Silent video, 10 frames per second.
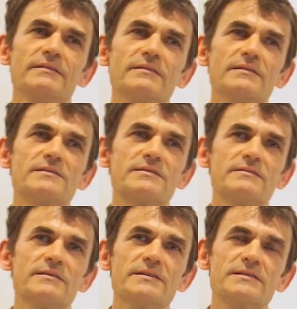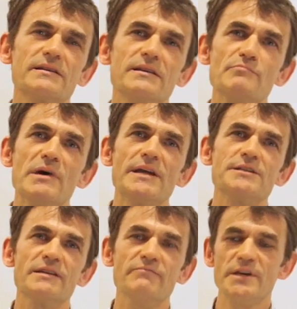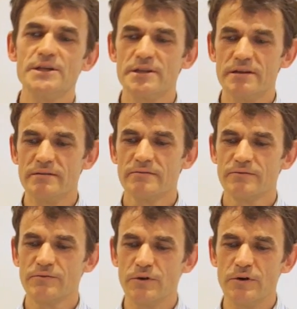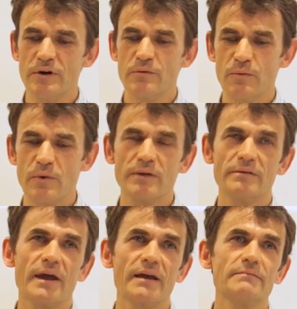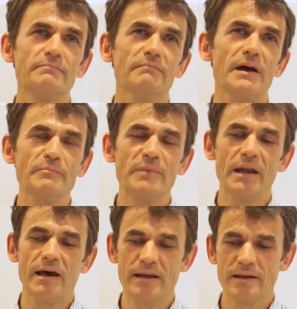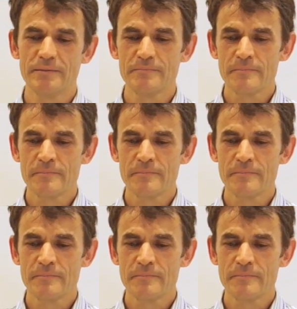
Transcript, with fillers: there's an emerging vision for what that might be like.